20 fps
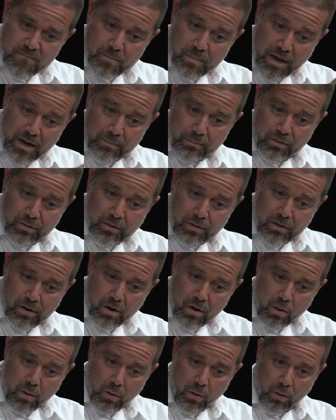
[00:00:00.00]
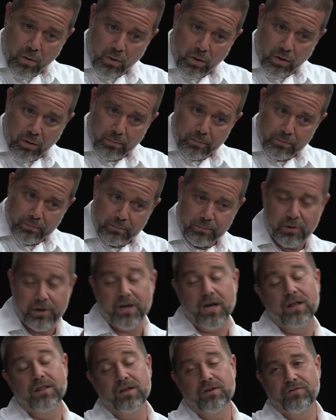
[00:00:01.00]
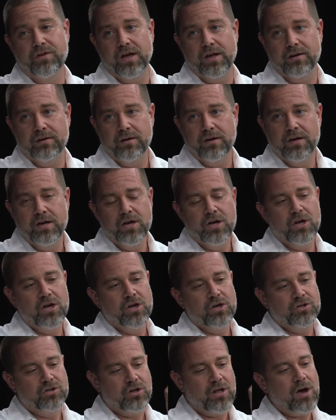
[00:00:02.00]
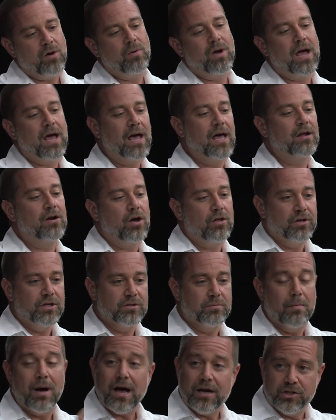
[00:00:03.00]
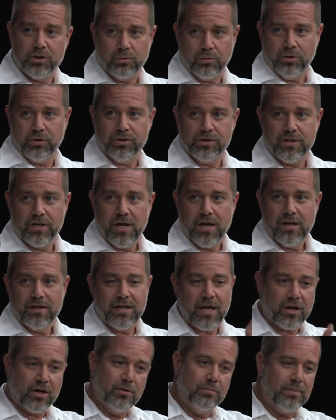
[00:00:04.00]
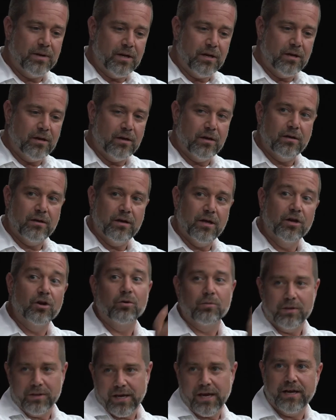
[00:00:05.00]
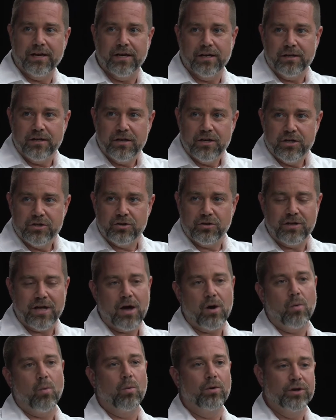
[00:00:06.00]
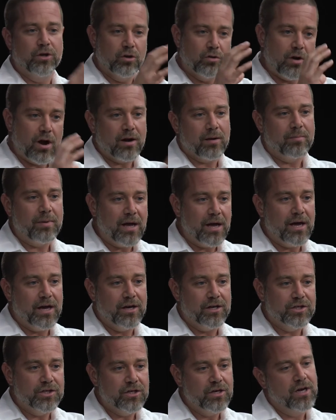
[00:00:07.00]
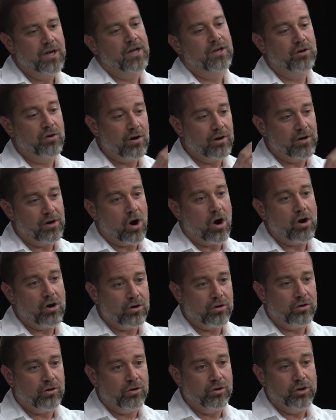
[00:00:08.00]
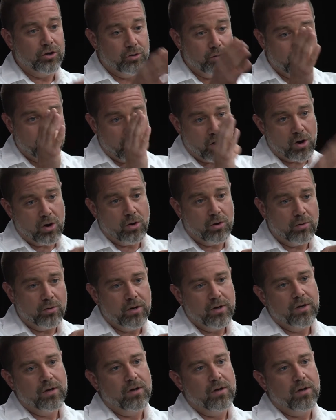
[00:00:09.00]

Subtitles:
paper or putting on the event. So that way I had all these modules that could be interrelated, so that when you're on a page and you're on an article, you know